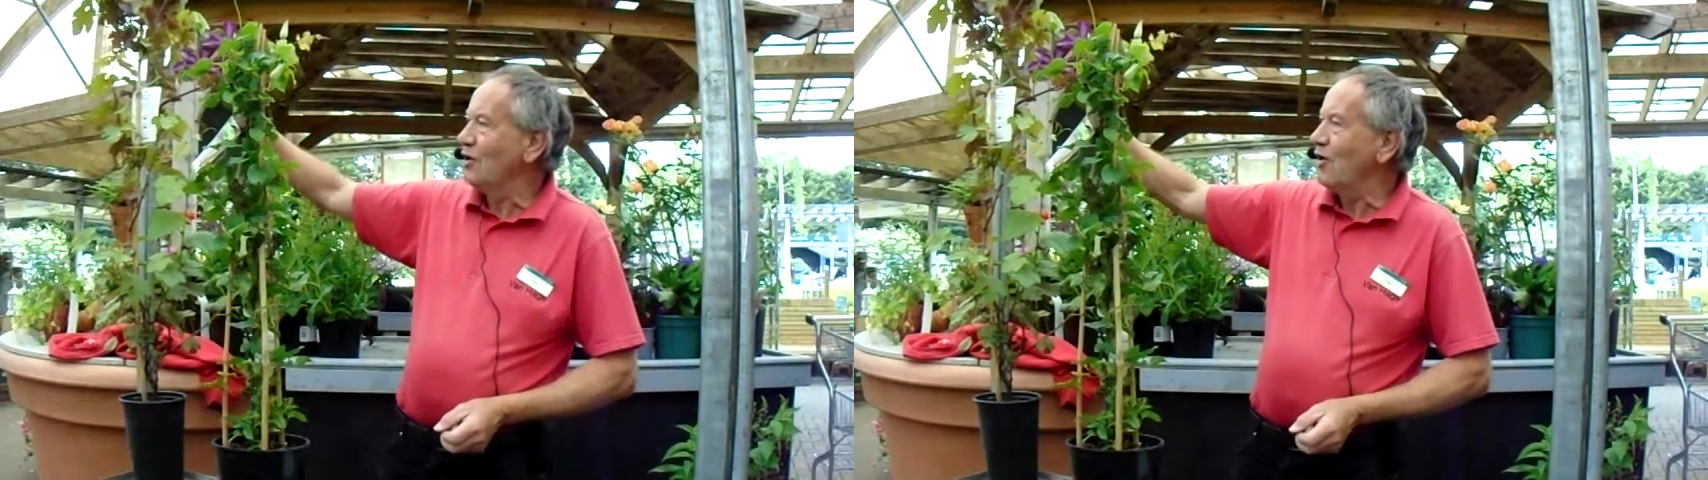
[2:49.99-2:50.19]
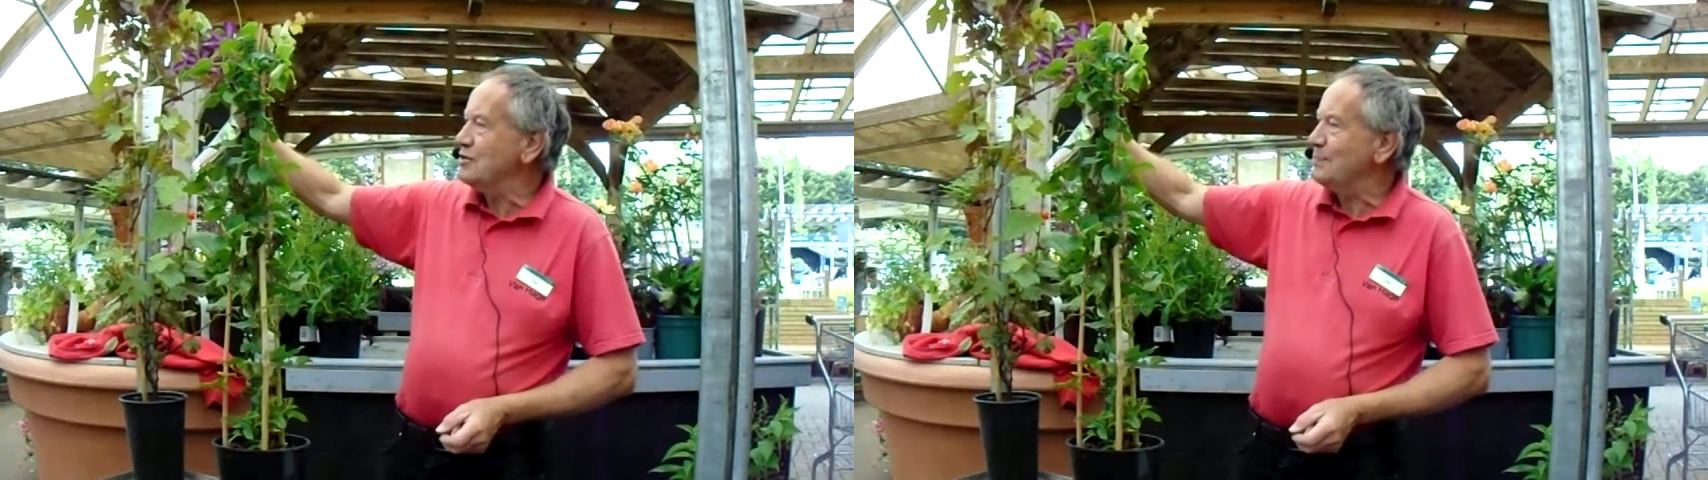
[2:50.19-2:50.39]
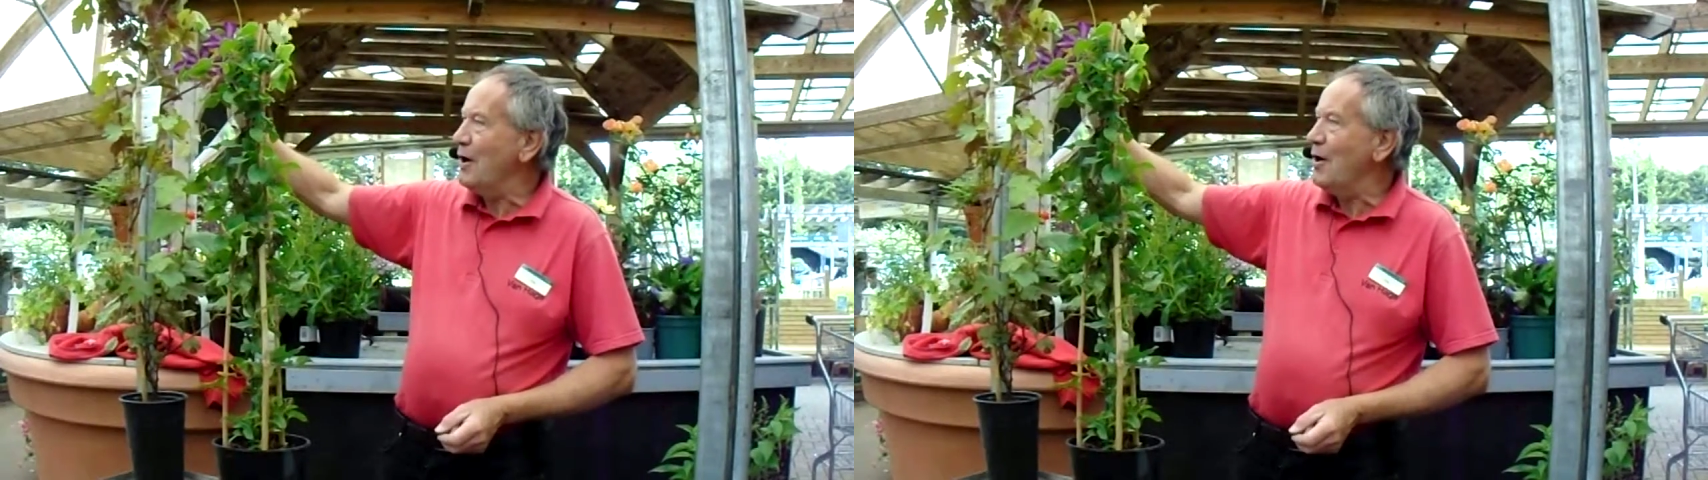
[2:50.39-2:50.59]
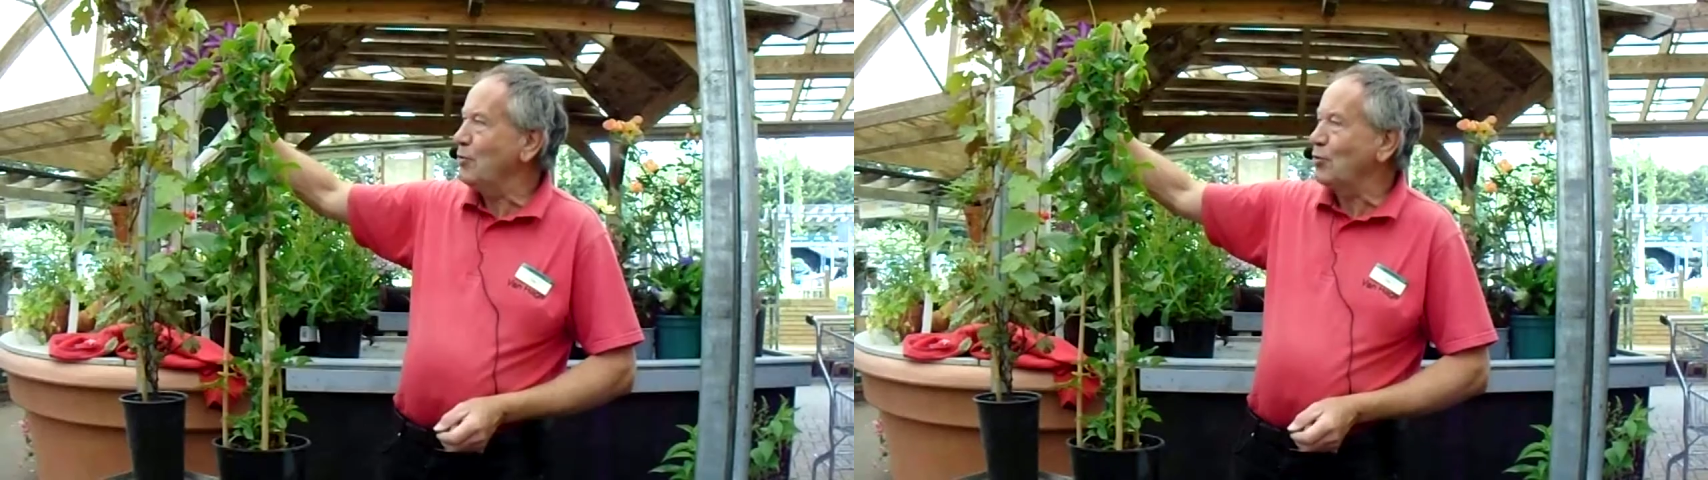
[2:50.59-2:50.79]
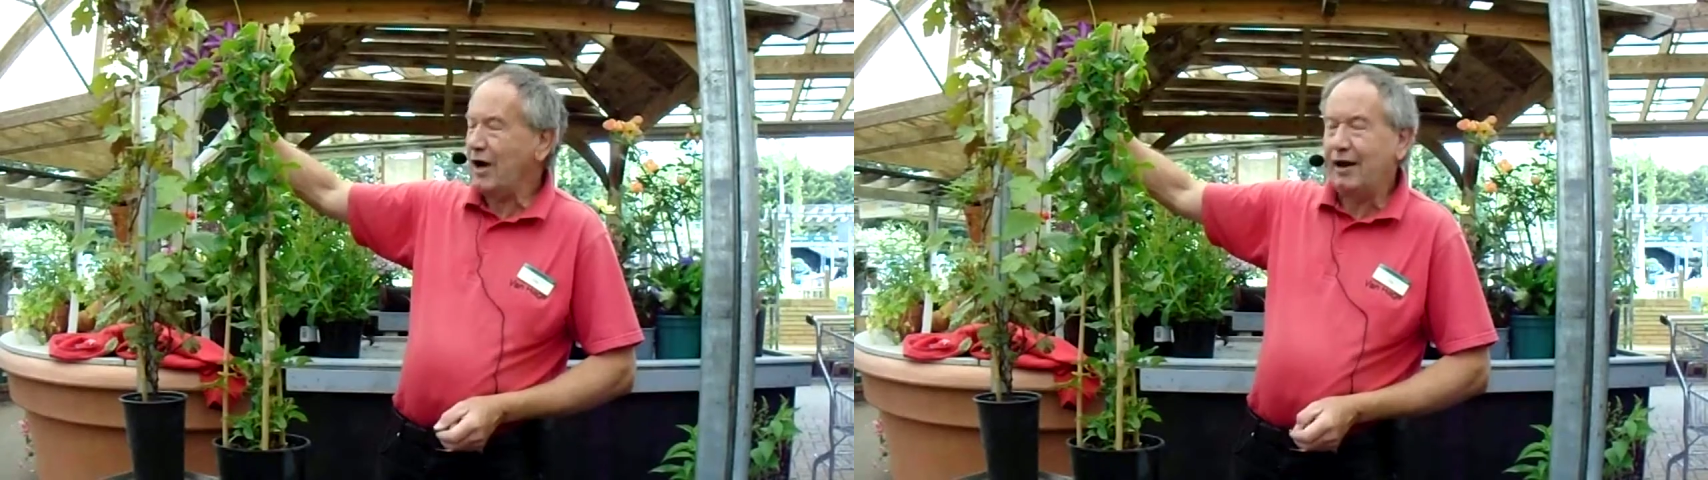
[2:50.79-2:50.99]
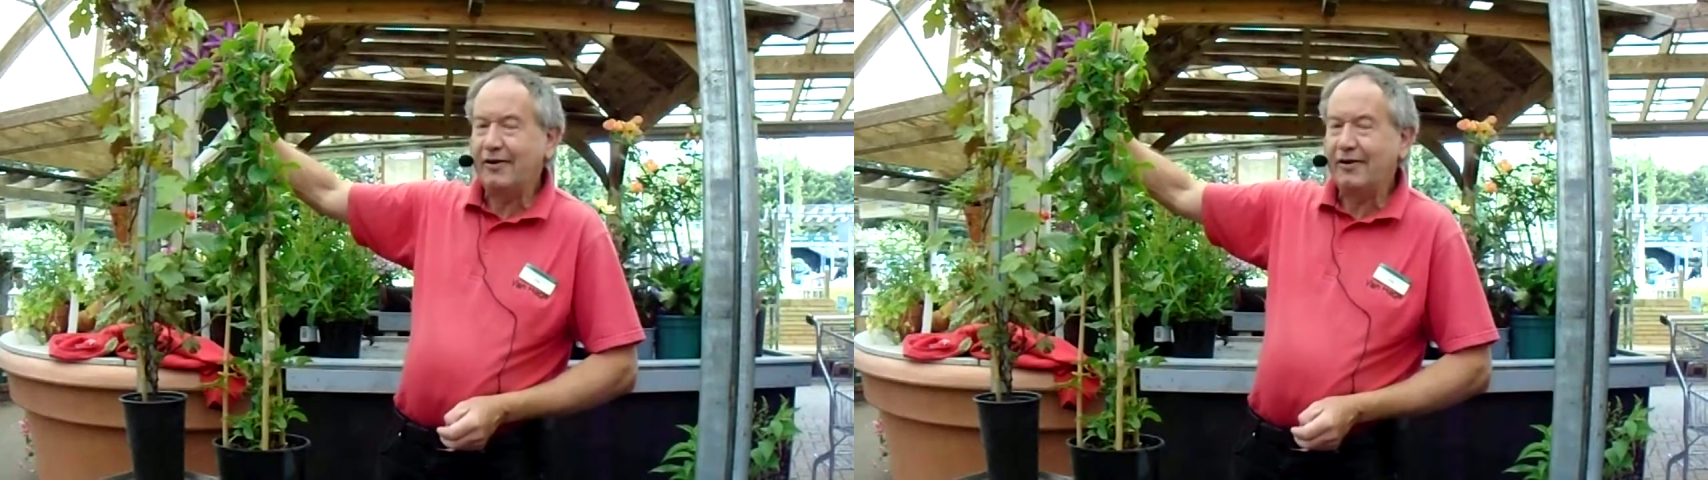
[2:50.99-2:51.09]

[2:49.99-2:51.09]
nice purple colour,